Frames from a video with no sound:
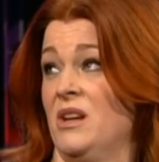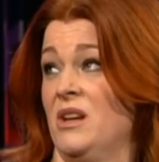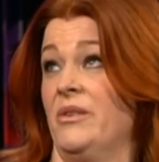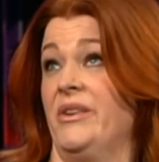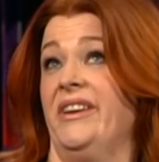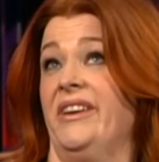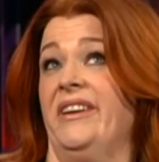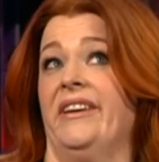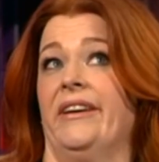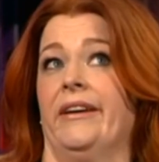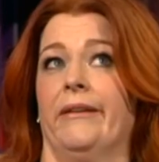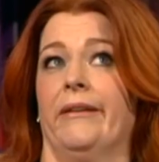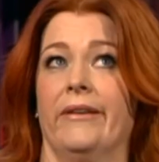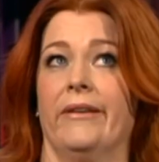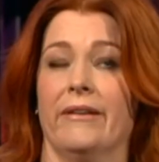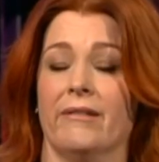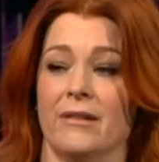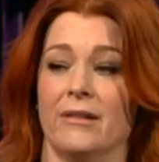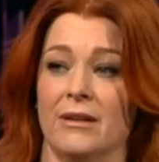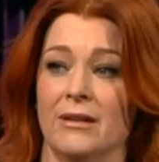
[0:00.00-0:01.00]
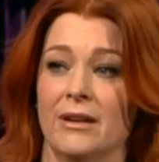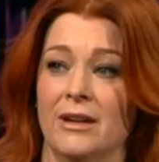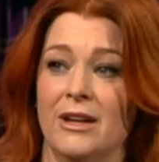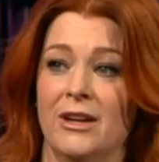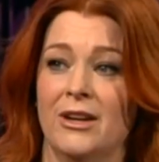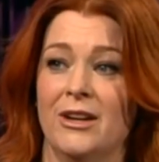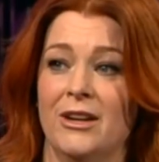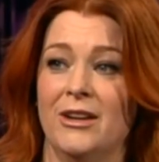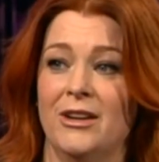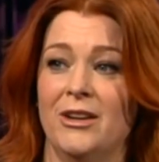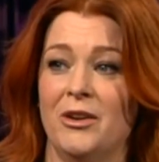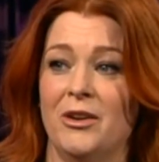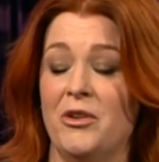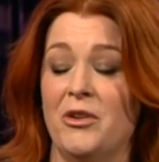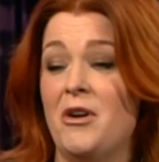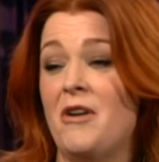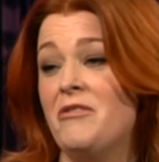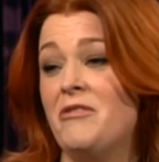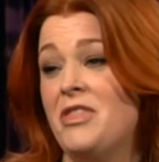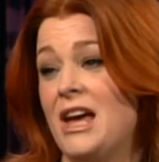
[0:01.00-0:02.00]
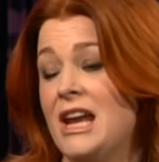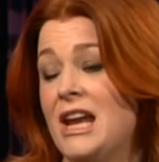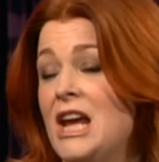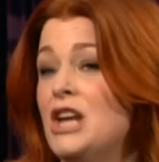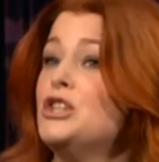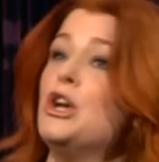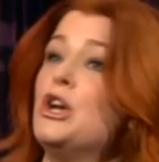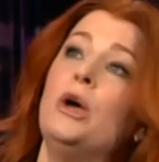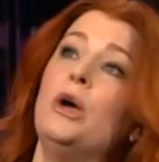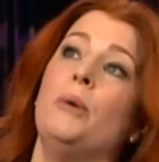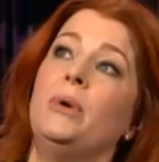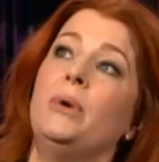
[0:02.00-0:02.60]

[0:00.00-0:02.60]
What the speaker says: They go, "Yeah, whatever." They're of that age.